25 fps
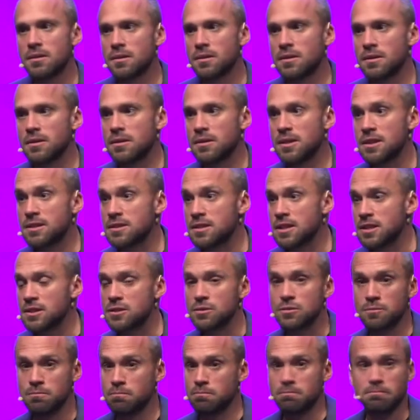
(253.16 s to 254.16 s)
This is,
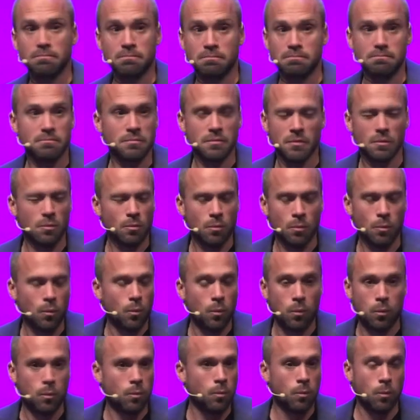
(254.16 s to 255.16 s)

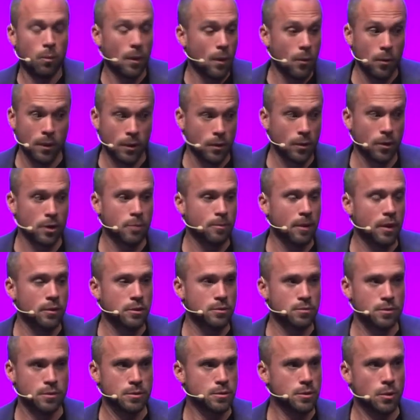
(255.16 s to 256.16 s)
when we heard about this
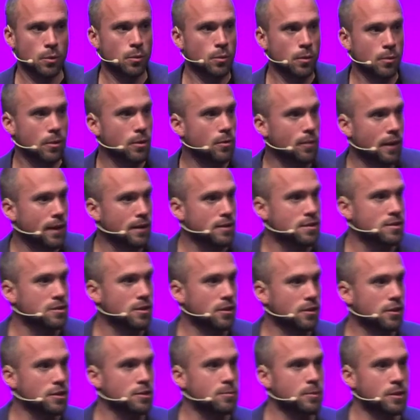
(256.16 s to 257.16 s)
result, we were quite
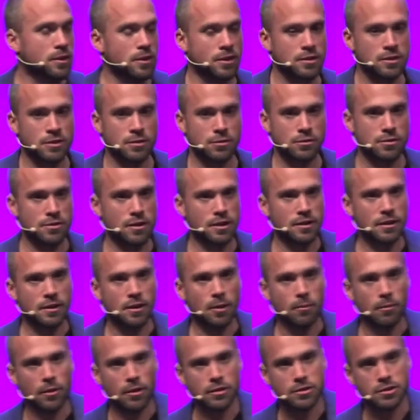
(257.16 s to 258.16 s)
astonished because usually the
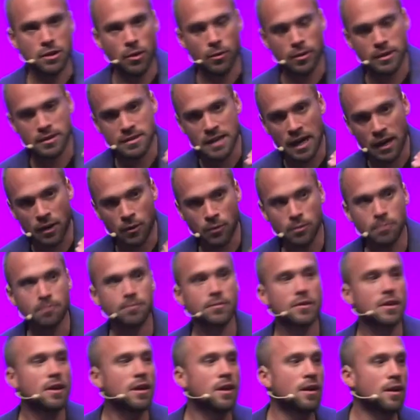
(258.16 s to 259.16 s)
number is going down.
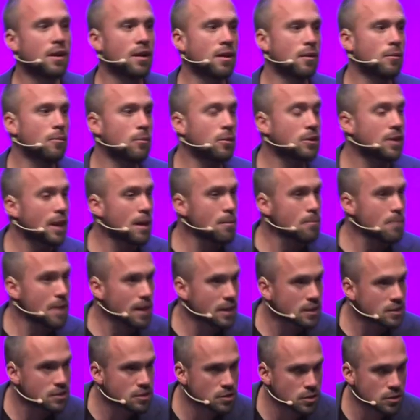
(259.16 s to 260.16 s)
Uh, but they
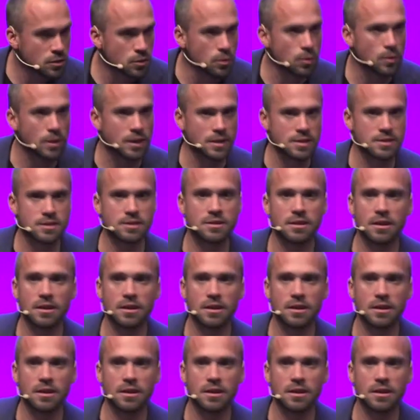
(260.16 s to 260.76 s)
managed to do this.